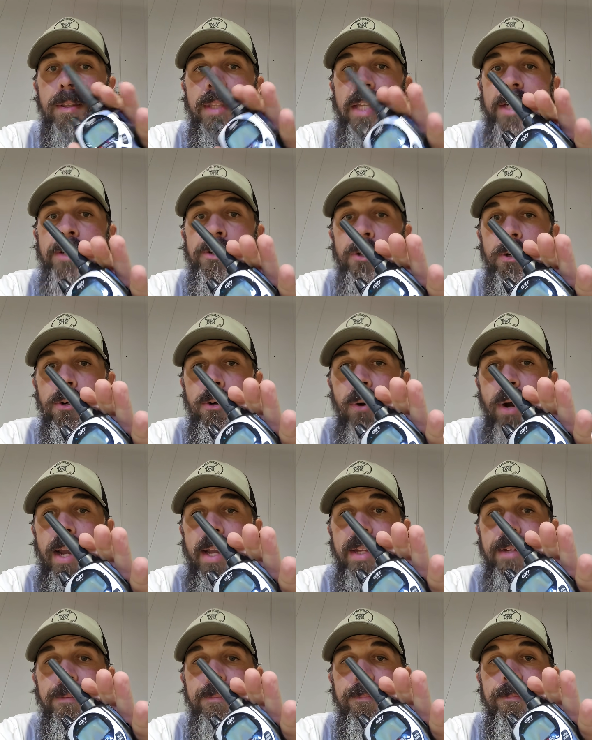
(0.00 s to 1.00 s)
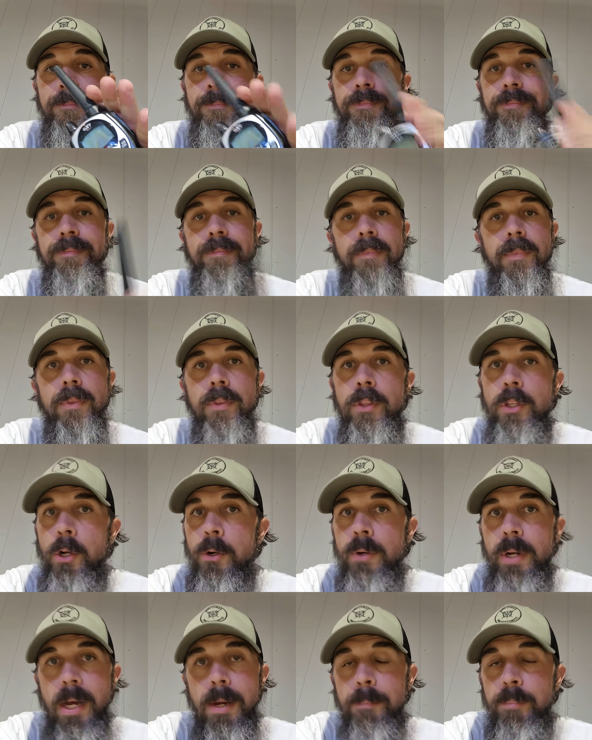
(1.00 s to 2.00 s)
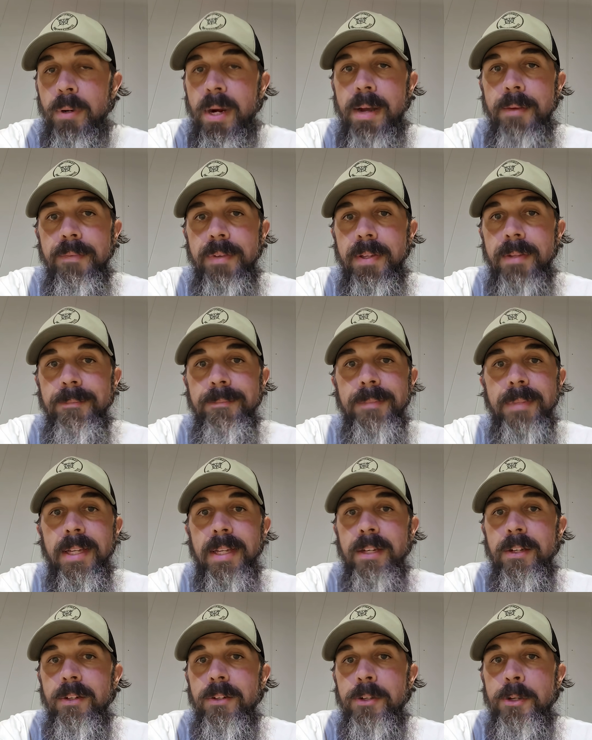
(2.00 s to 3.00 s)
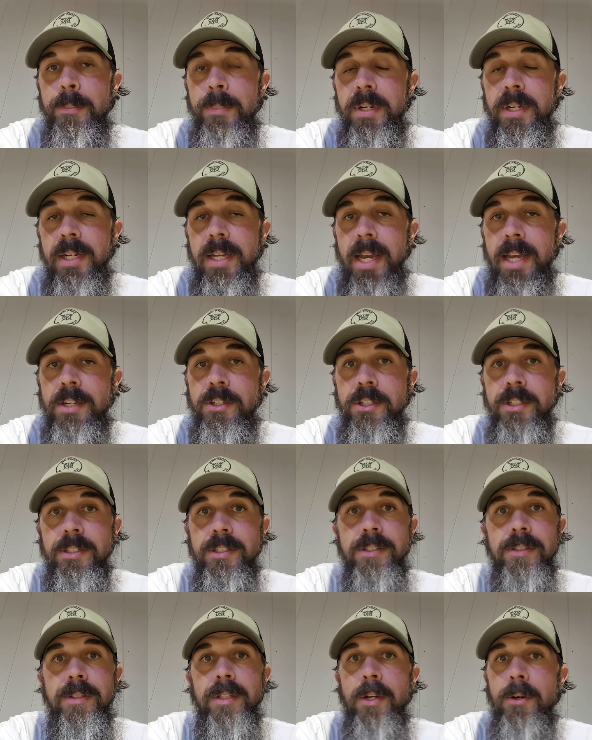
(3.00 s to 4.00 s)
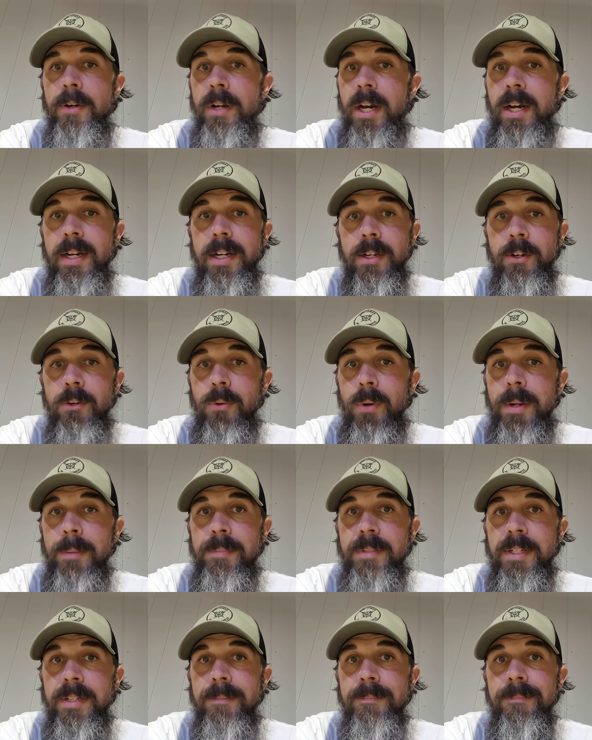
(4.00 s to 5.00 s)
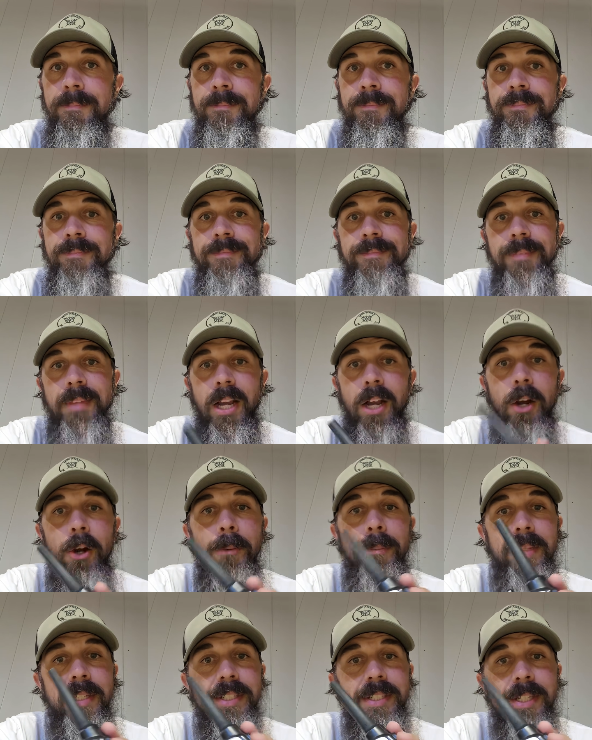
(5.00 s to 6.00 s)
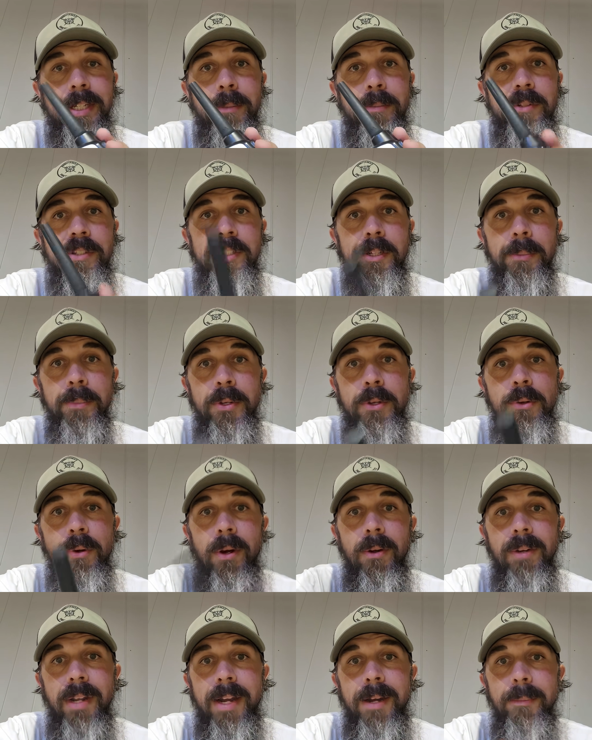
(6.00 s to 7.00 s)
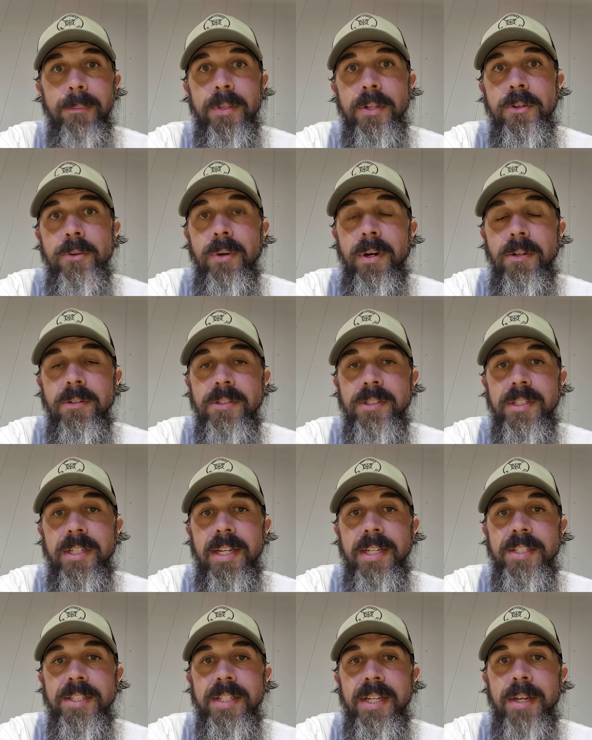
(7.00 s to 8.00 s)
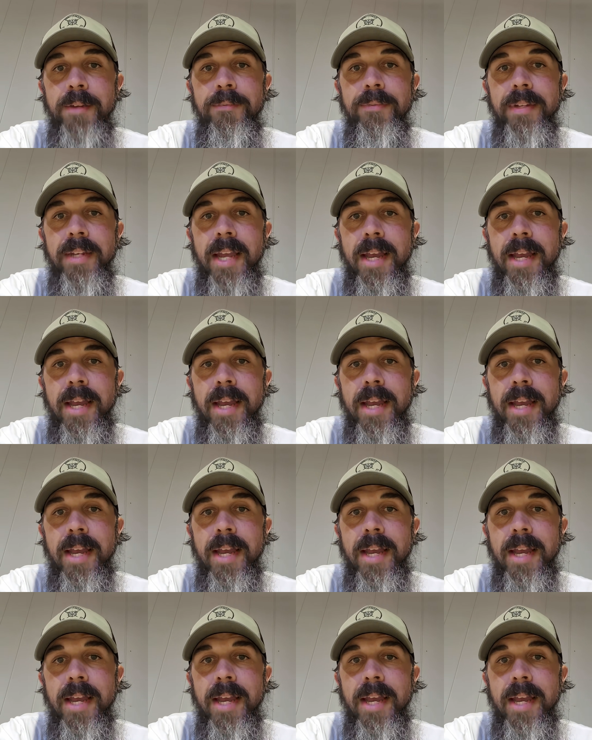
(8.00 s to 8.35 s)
These are great. They're not private communications. They're not encrypted. I hope this helps some of you all out, but you all stay safe and